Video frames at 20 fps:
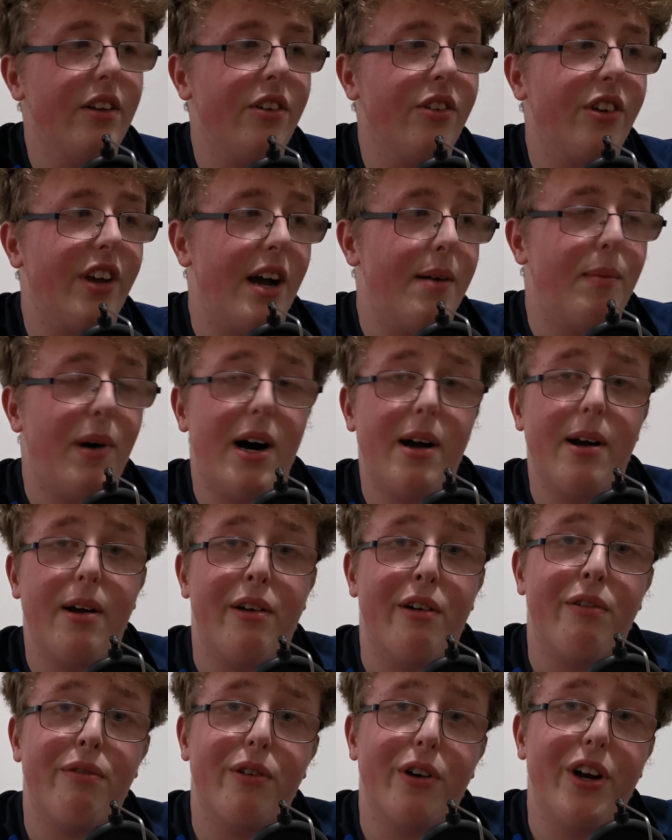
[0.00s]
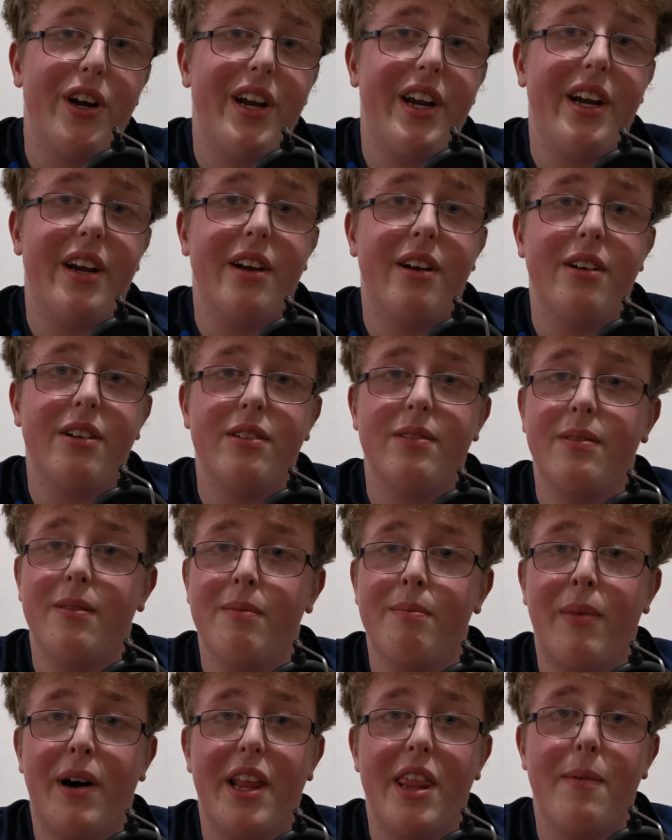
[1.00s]
So yeah, my 3
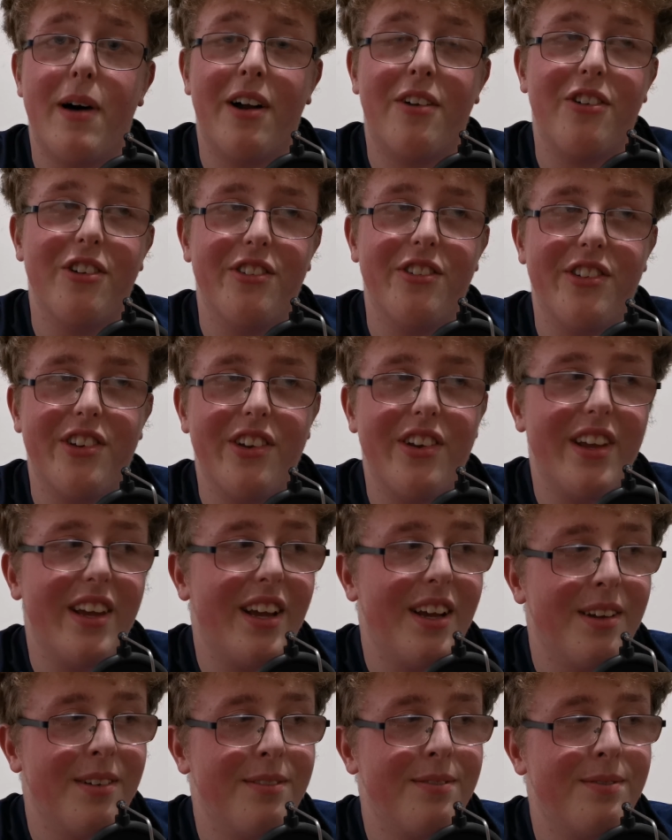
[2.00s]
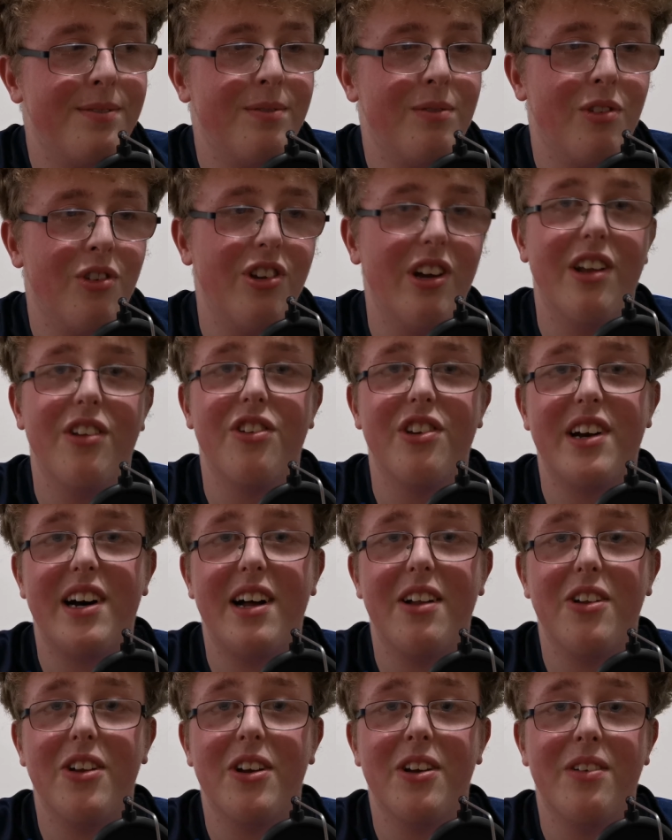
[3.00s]
man of the matches today:
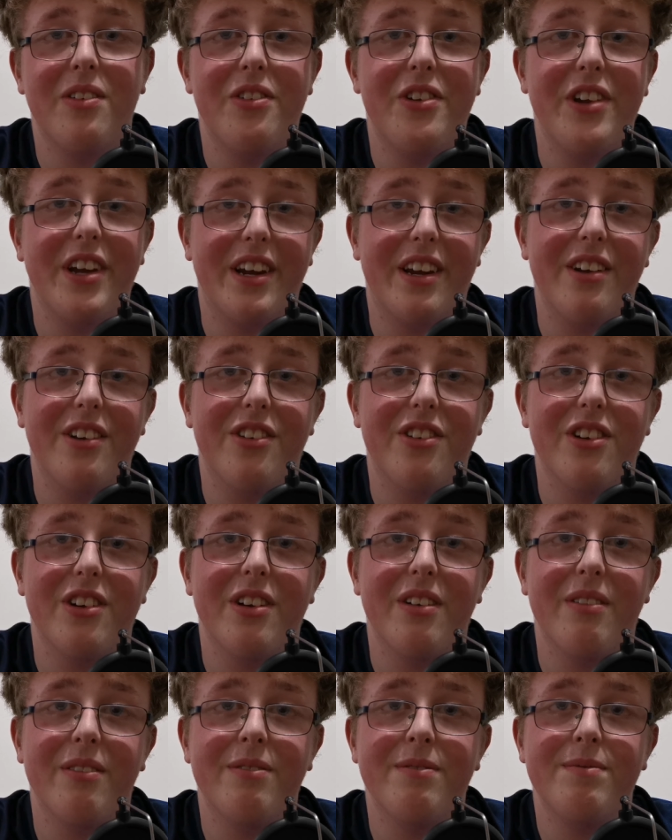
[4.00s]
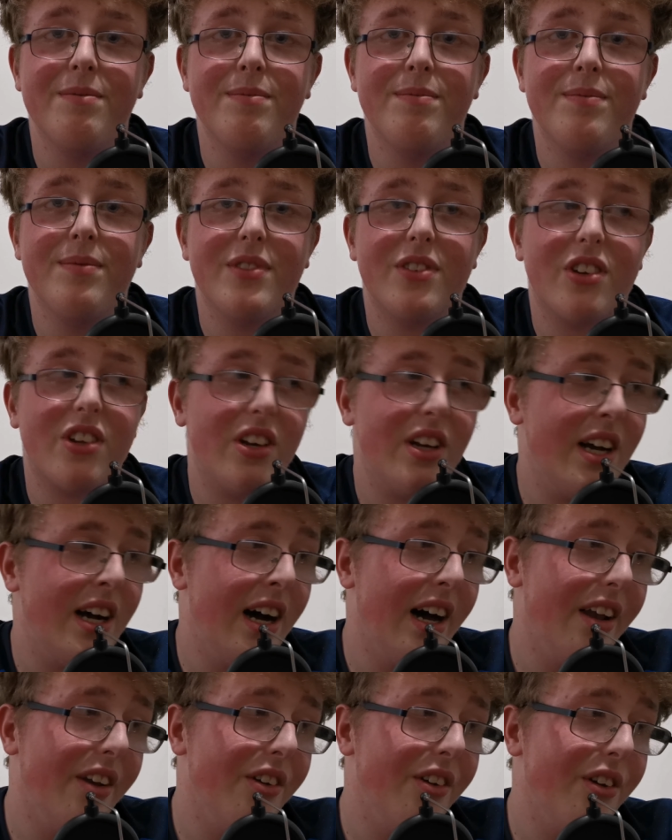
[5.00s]
Zanzala, Dickinson,
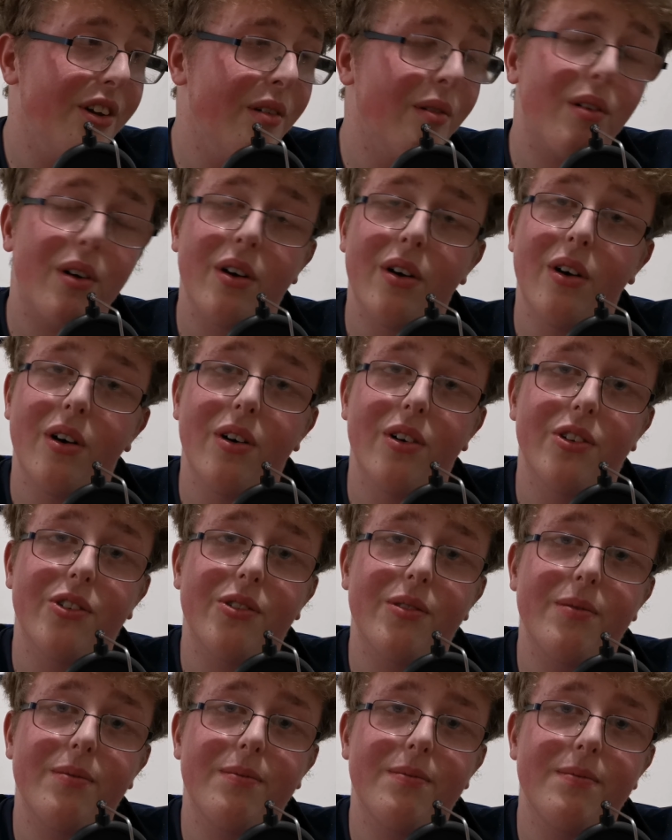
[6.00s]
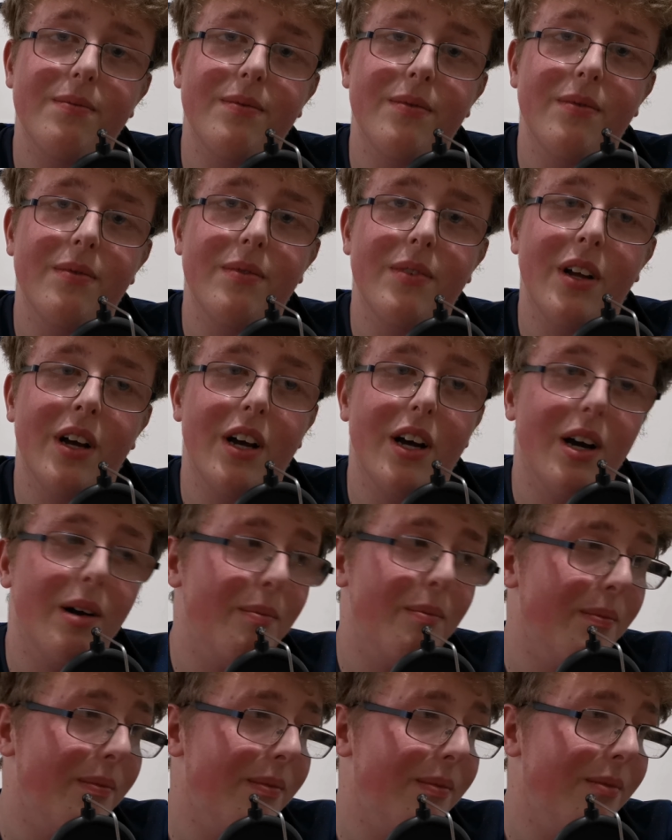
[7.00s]
and of course
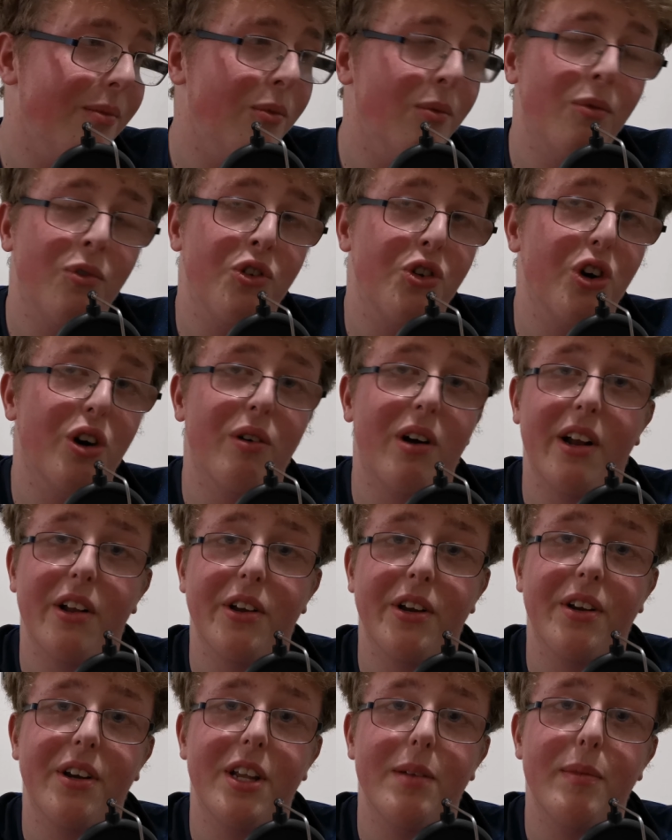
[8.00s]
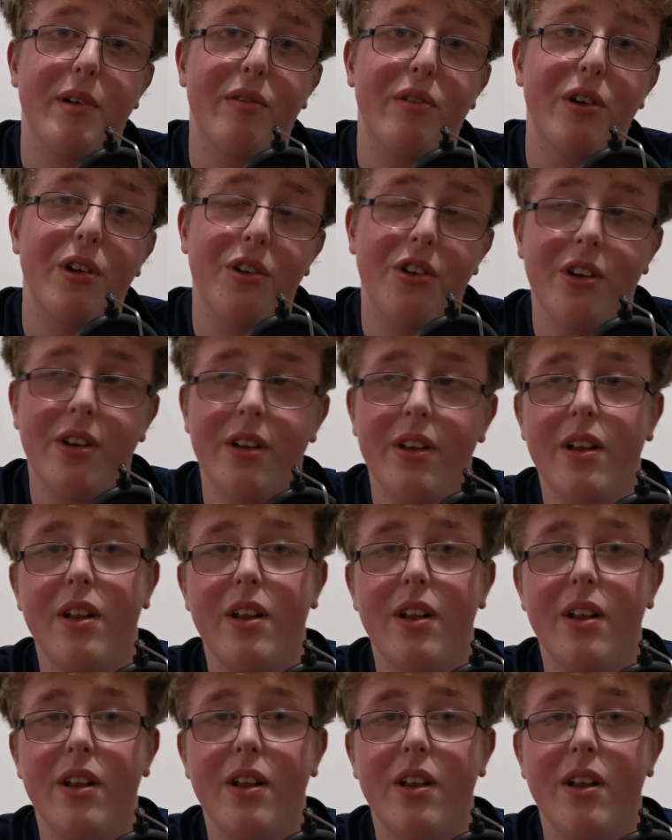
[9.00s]
Joe Riley in the midfield.